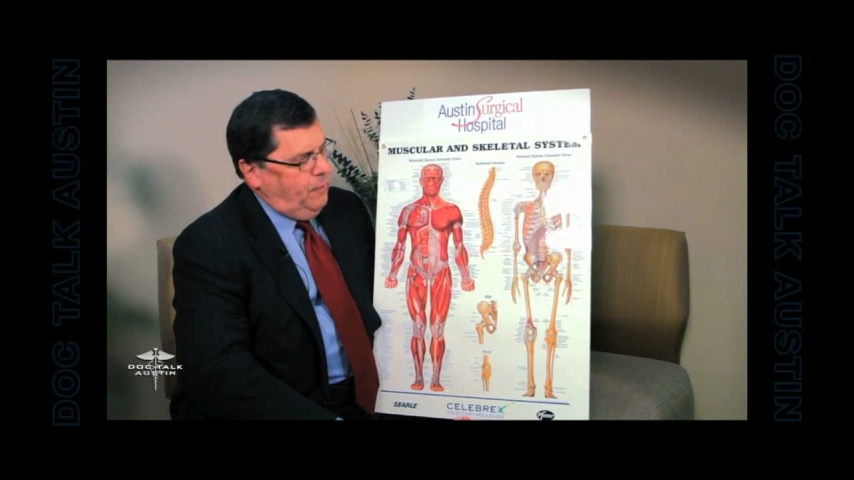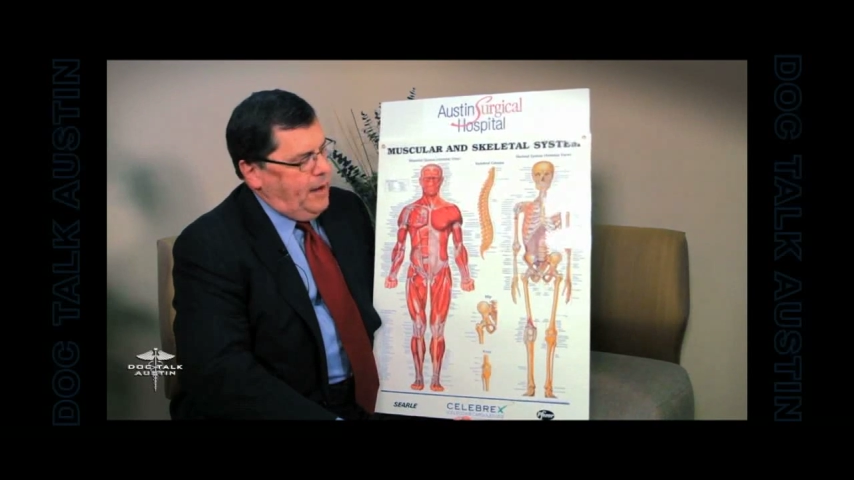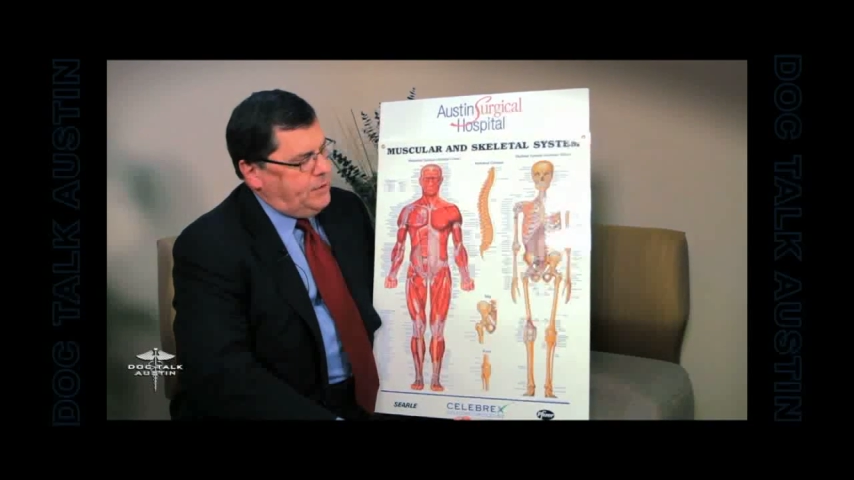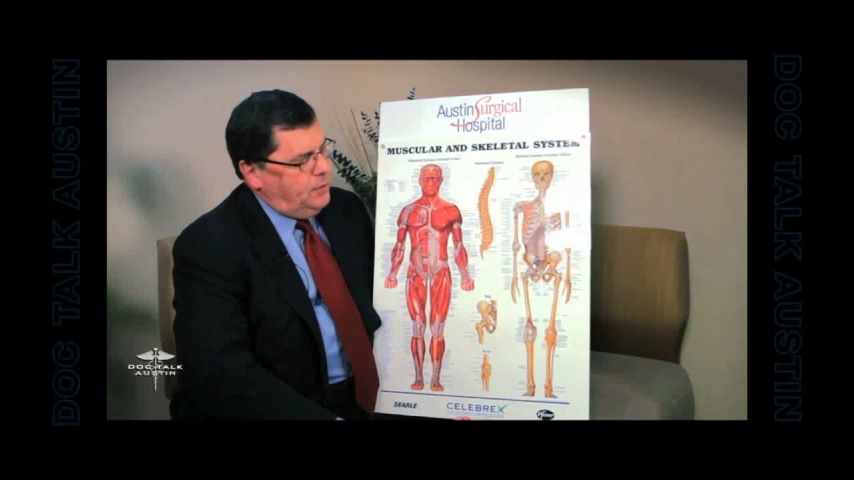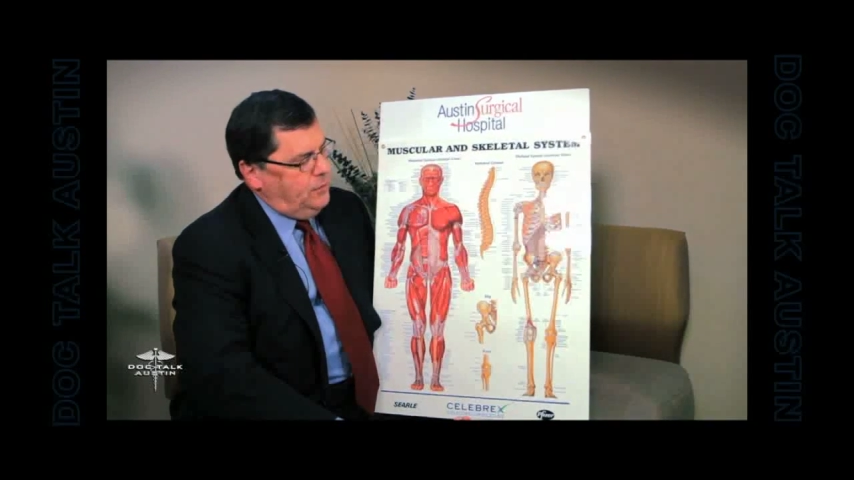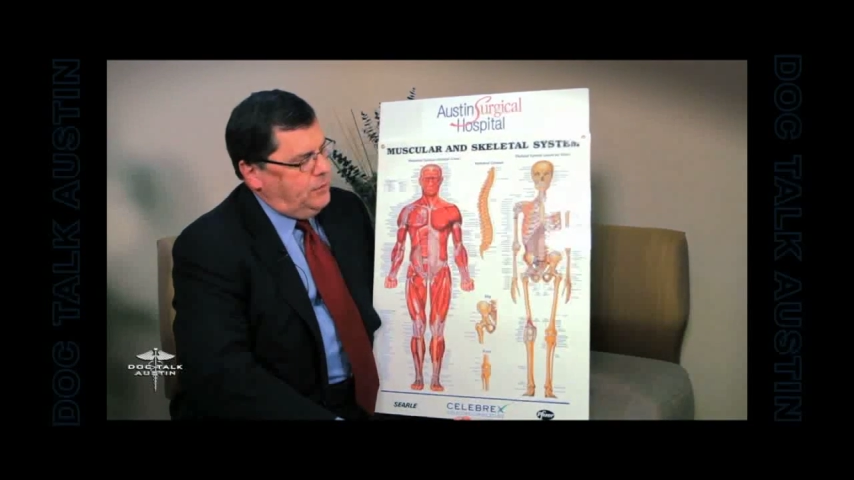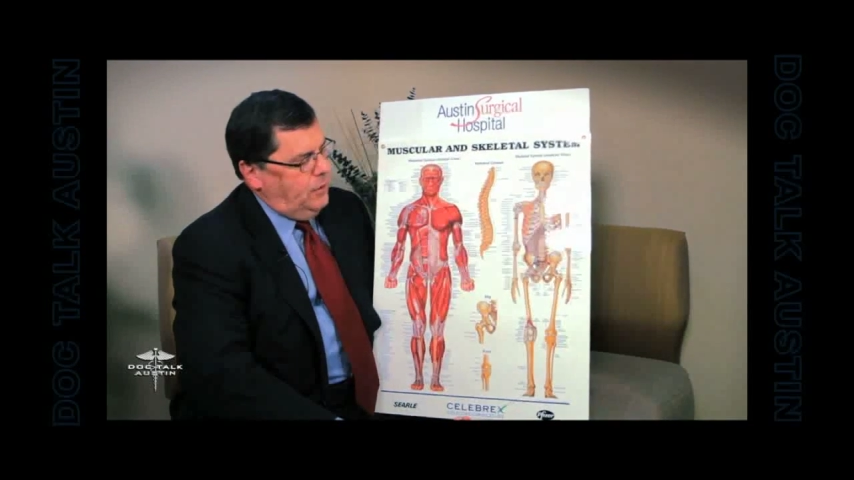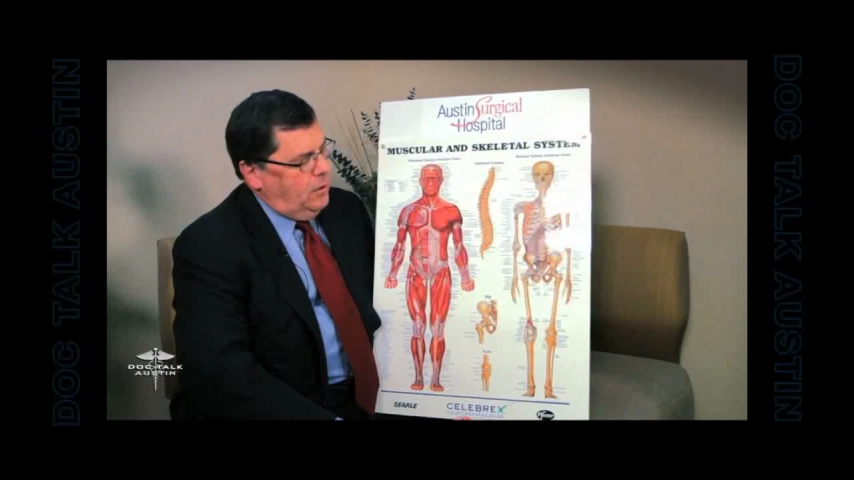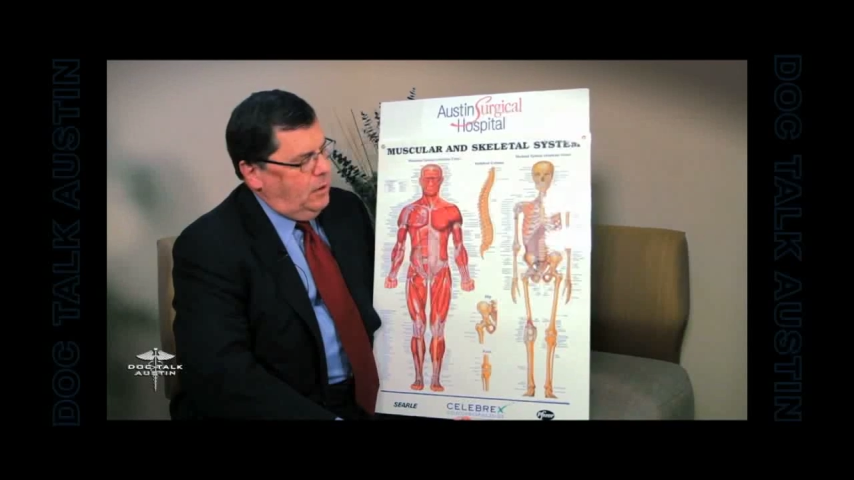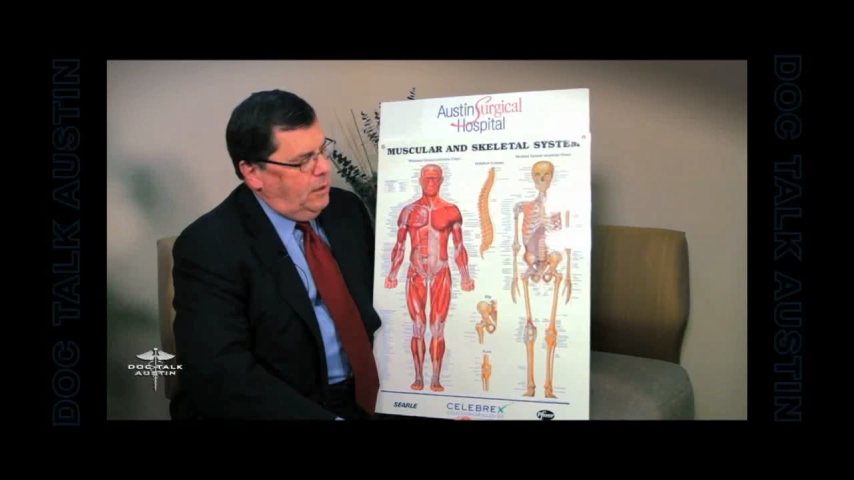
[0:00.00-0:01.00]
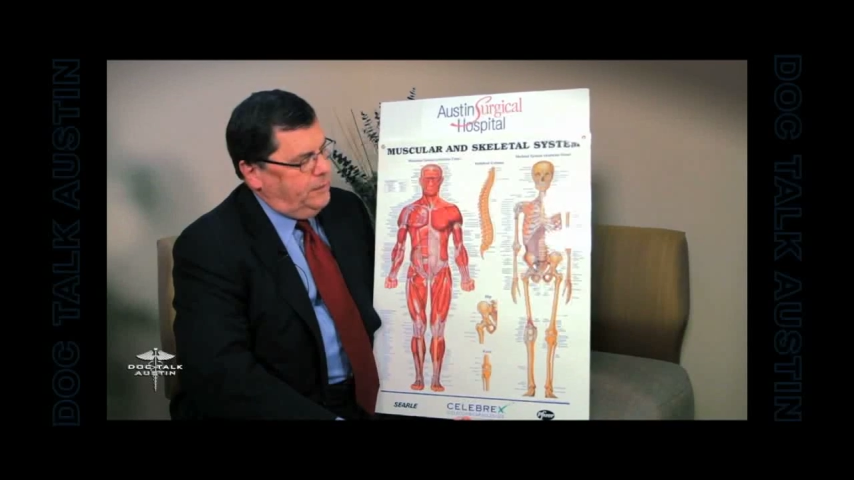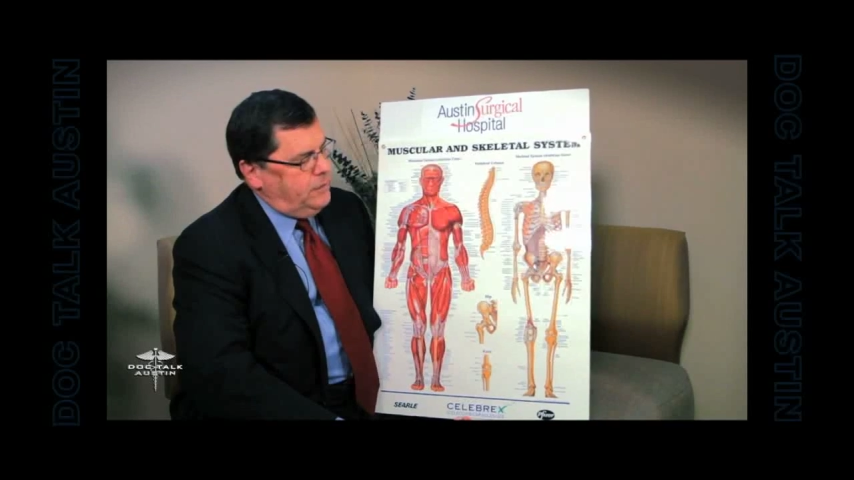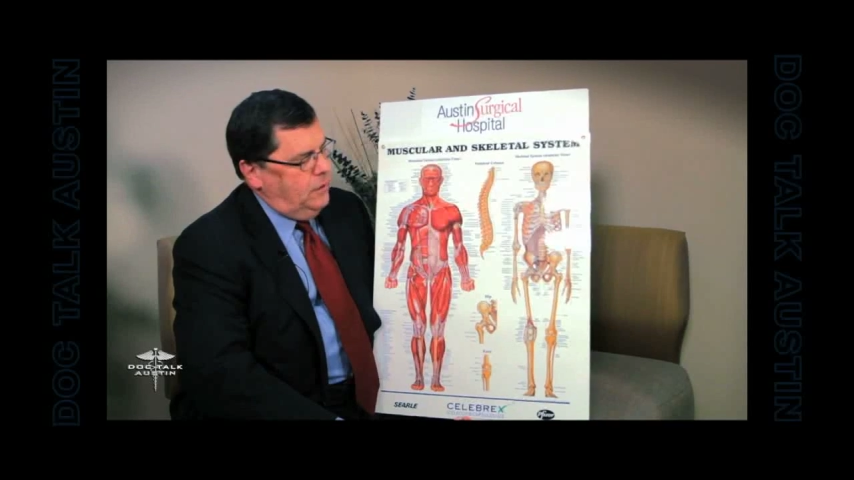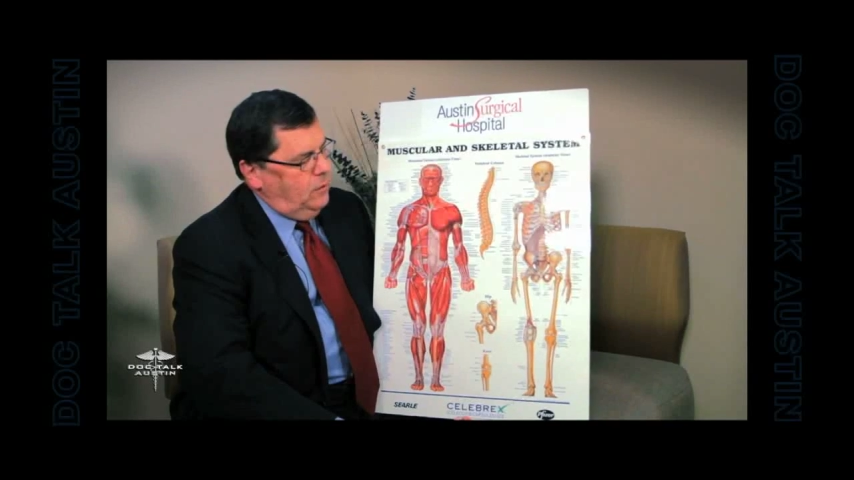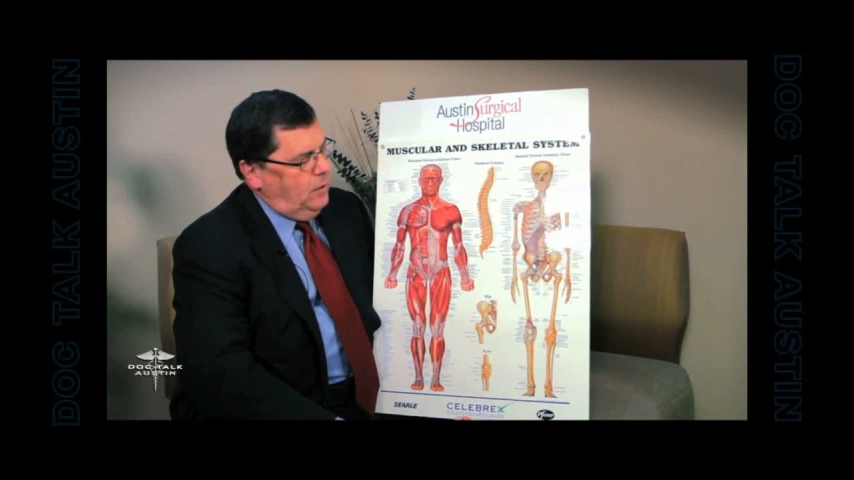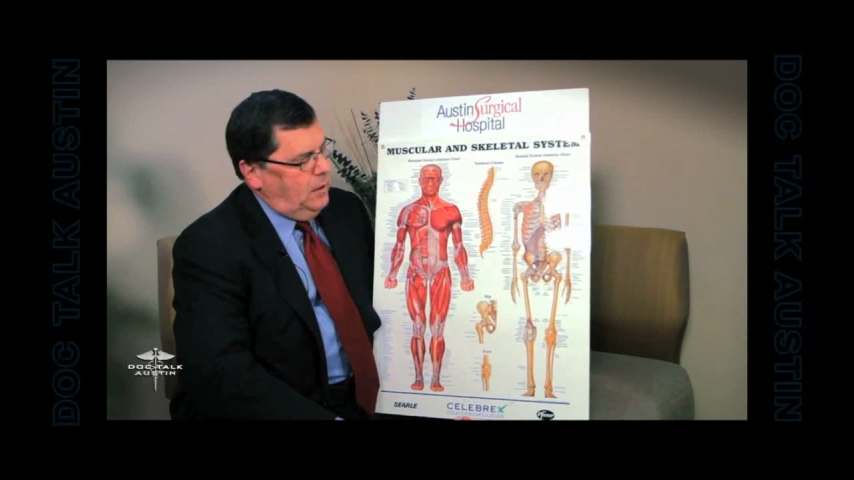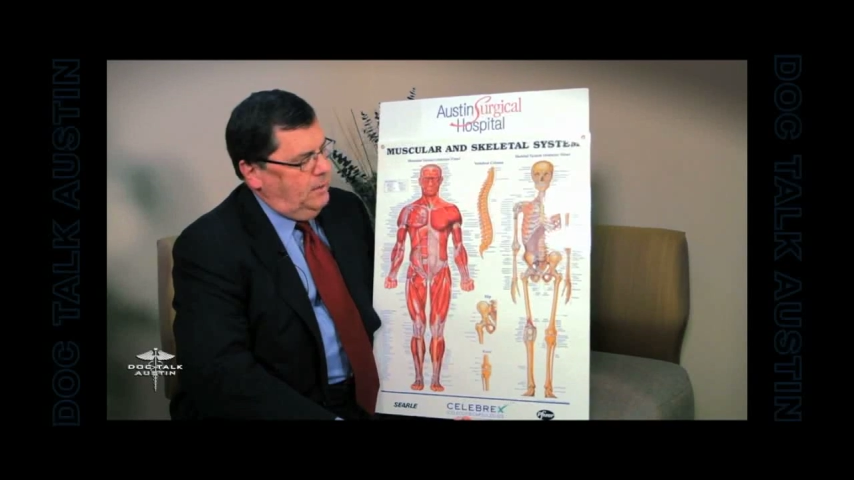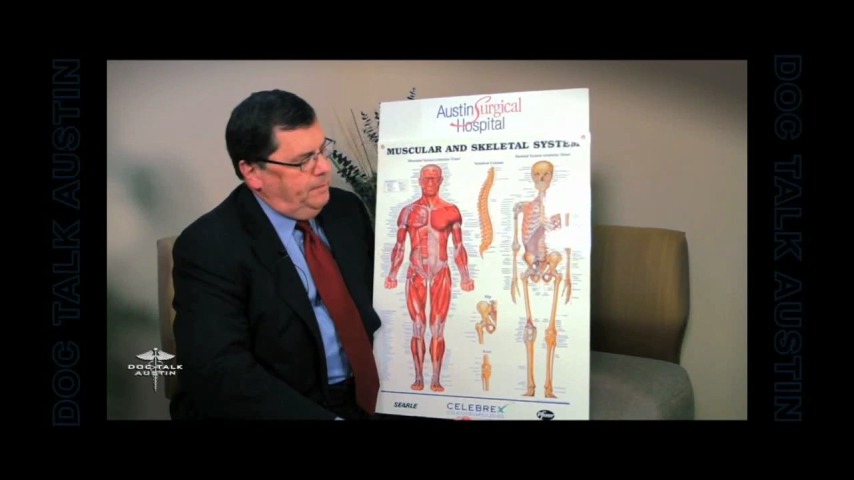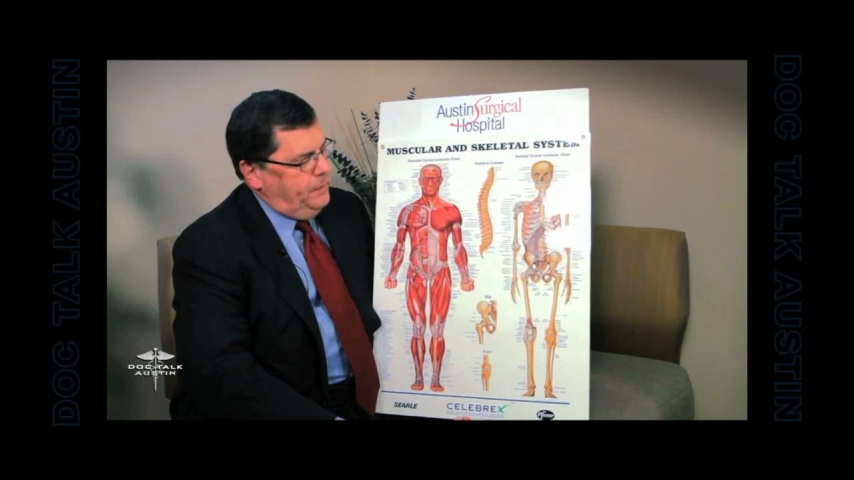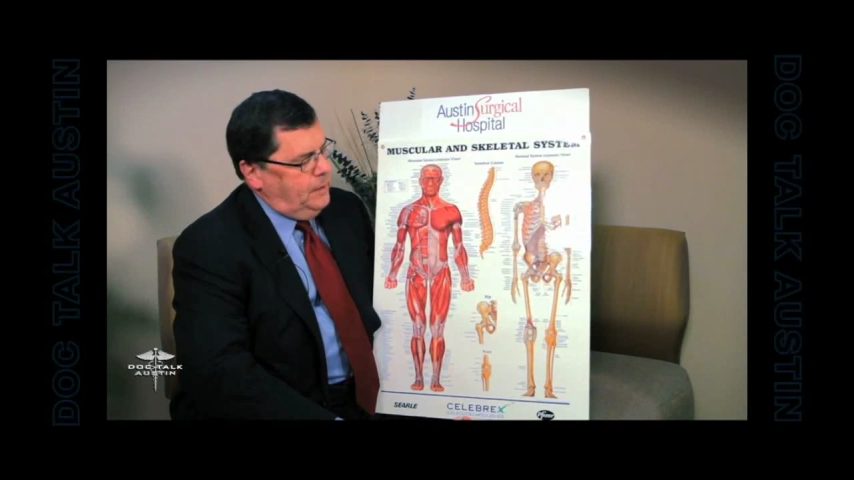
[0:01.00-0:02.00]
fractures are
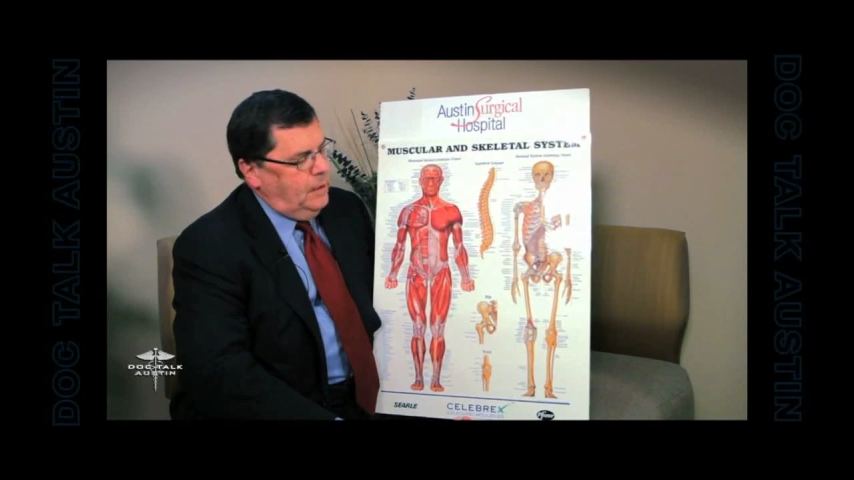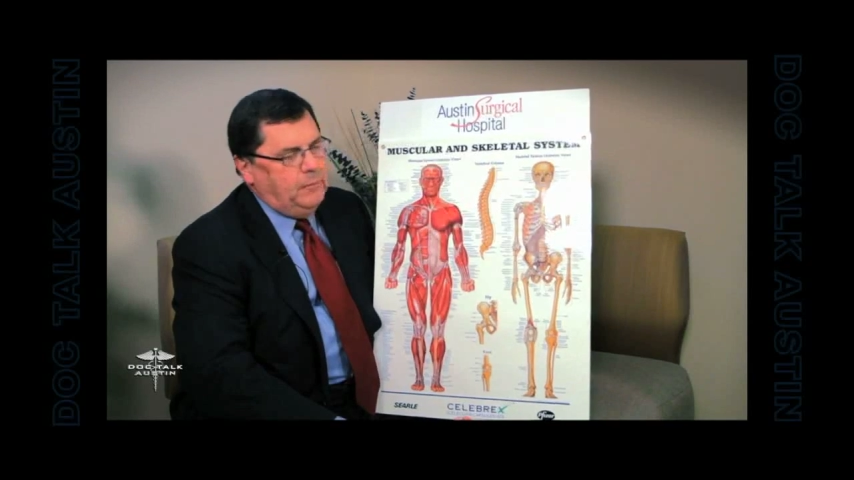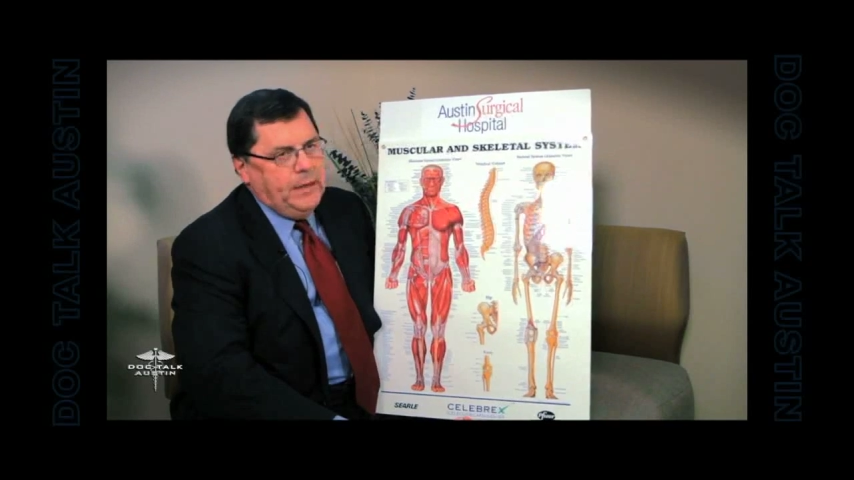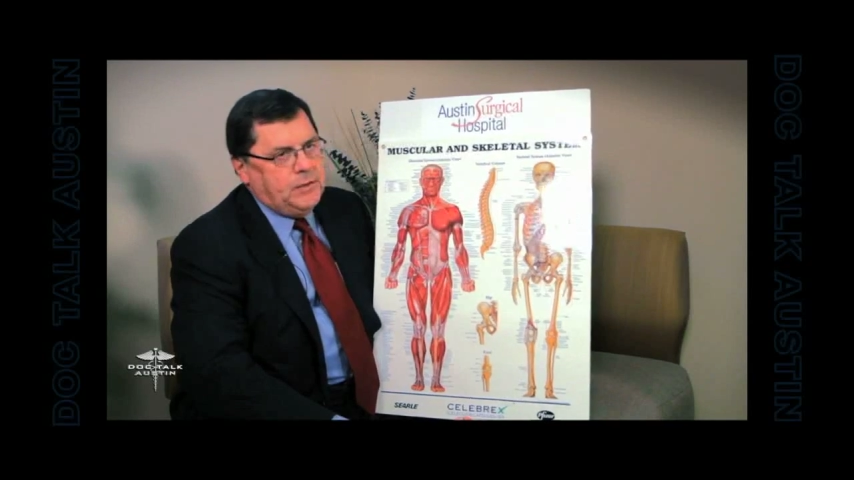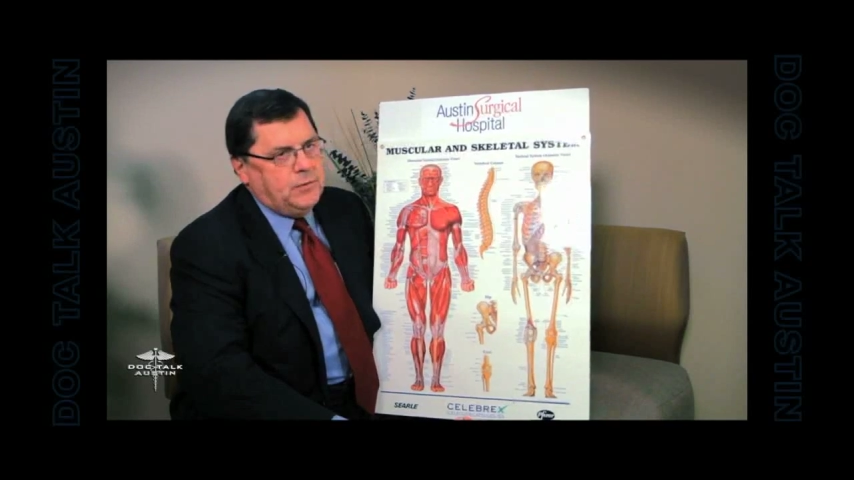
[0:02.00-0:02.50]
also a